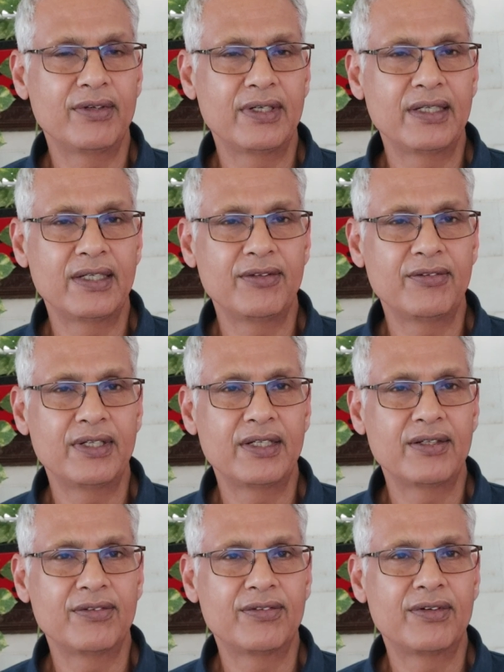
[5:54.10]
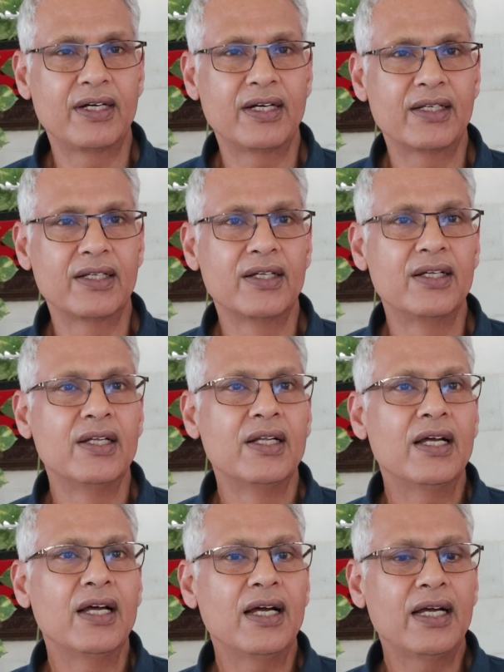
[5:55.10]
very, very fine.
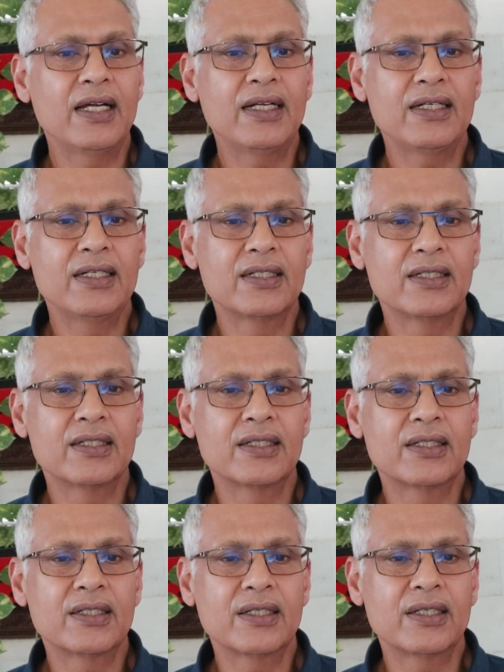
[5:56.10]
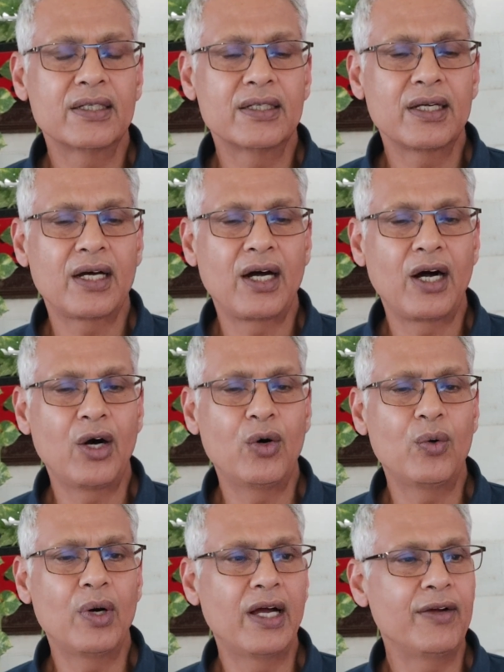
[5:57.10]
And
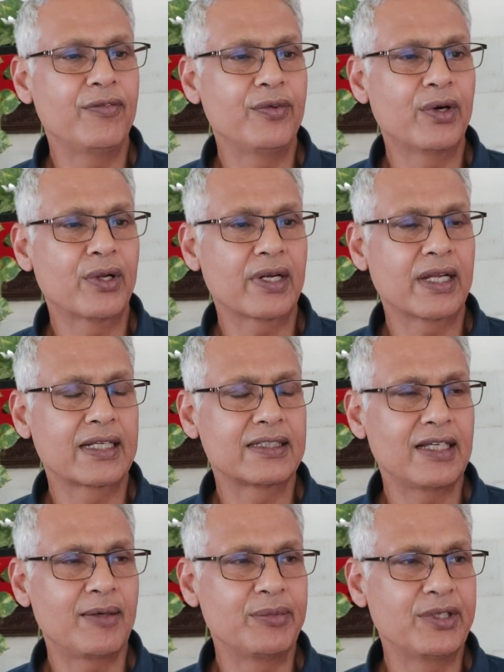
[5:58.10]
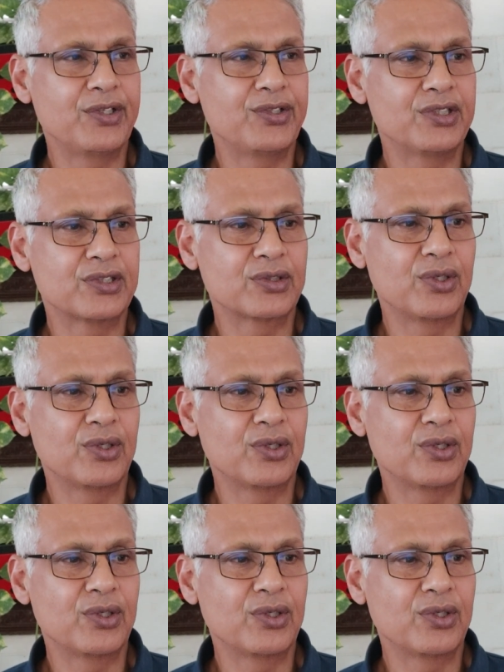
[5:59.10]
how have your examinations